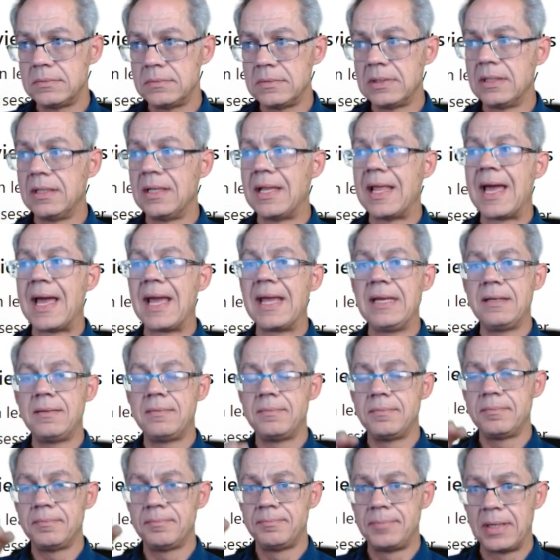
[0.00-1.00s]
light
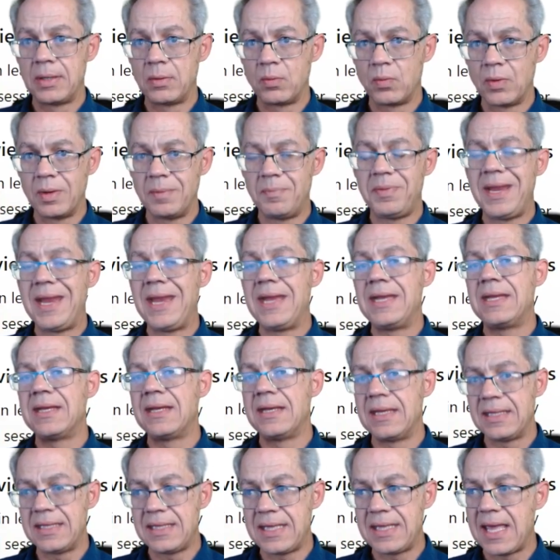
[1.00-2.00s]
but
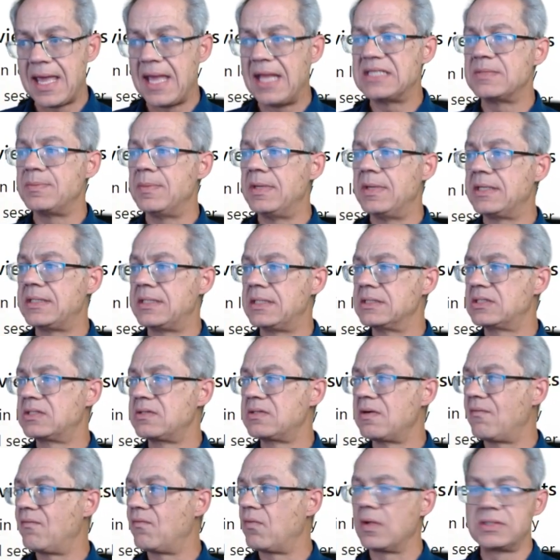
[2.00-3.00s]
repeated engagement and
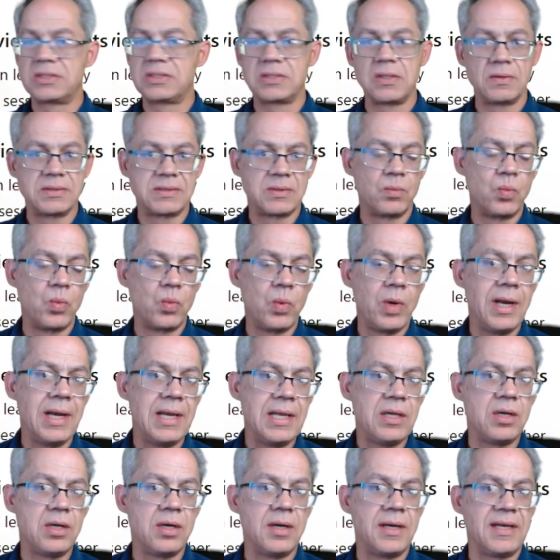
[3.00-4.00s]
so forth. So some
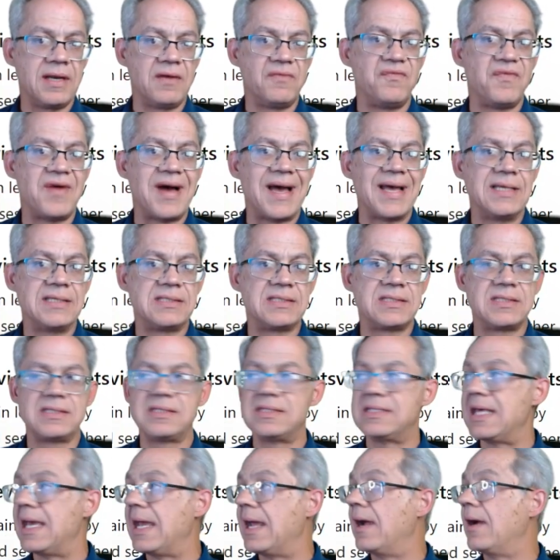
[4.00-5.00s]
really good advice
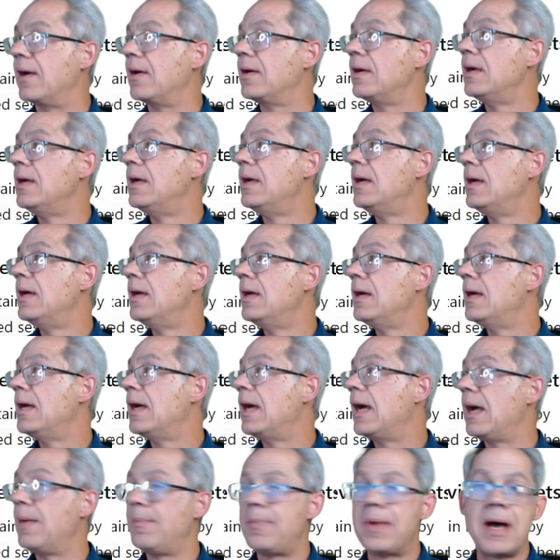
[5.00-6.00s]
there
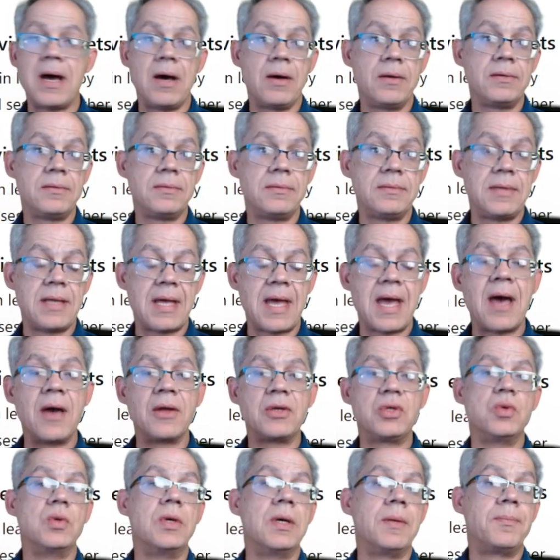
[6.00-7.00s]
about how
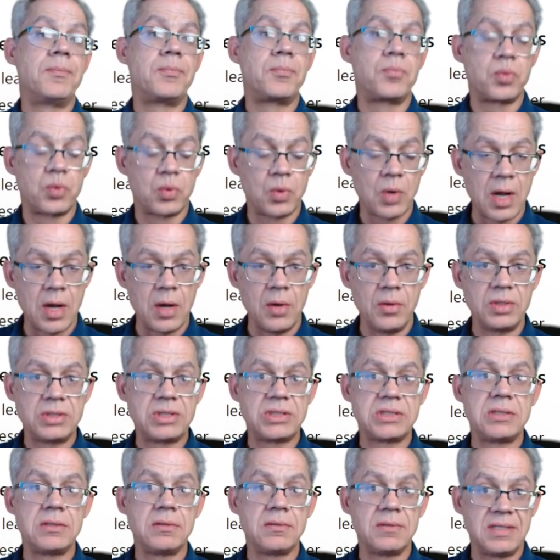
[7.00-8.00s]
to
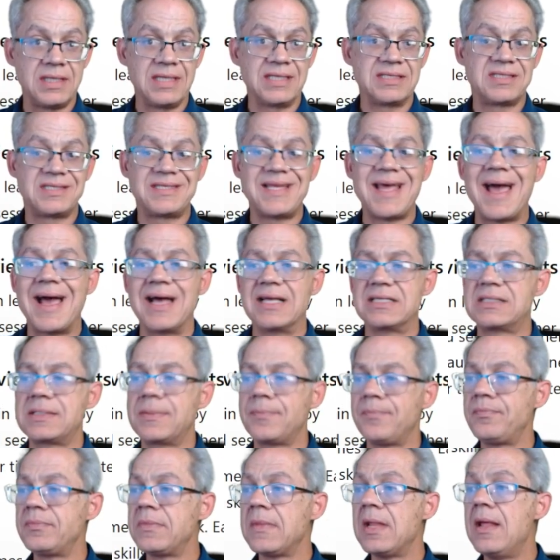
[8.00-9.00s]
approach this task.
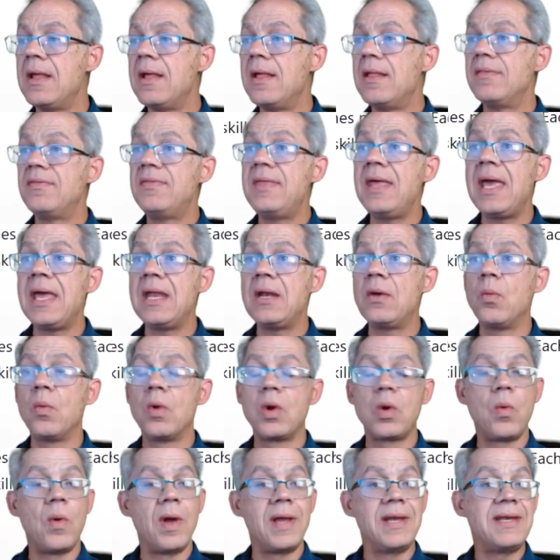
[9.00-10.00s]
Then
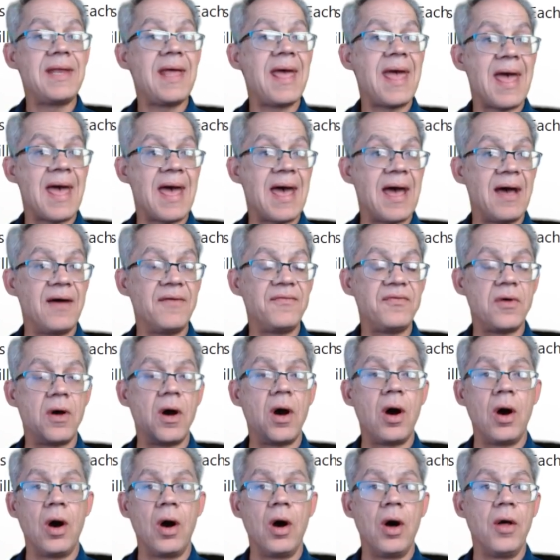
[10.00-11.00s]
we're going to have
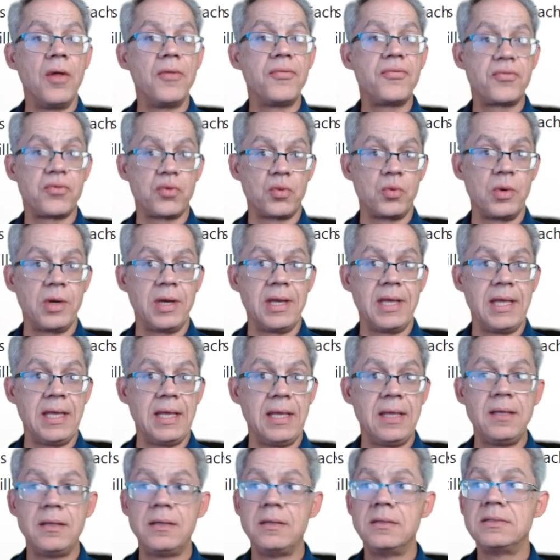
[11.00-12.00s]
all
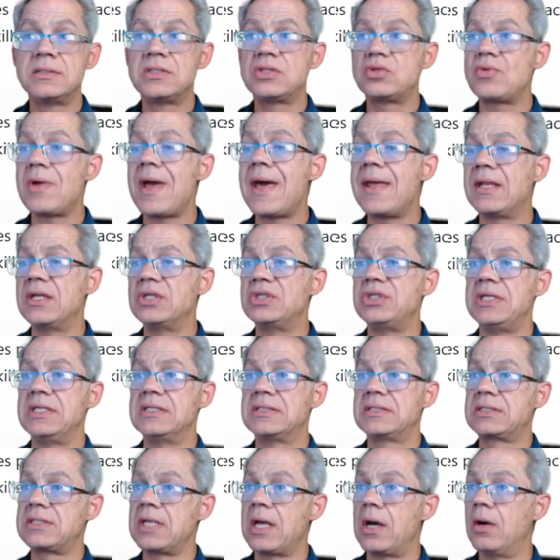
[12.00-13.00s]
3
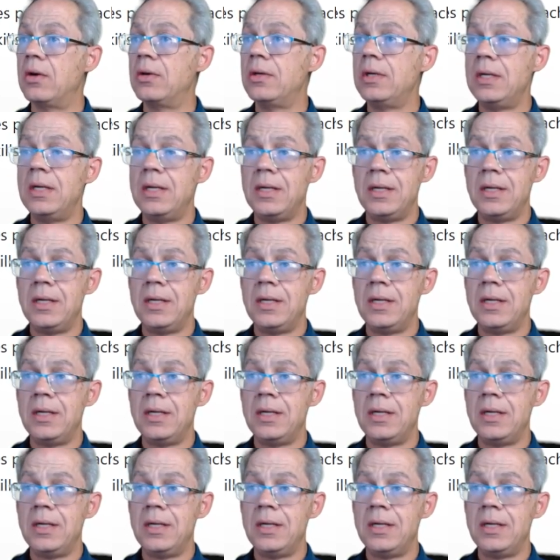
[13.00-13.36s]
strategies. So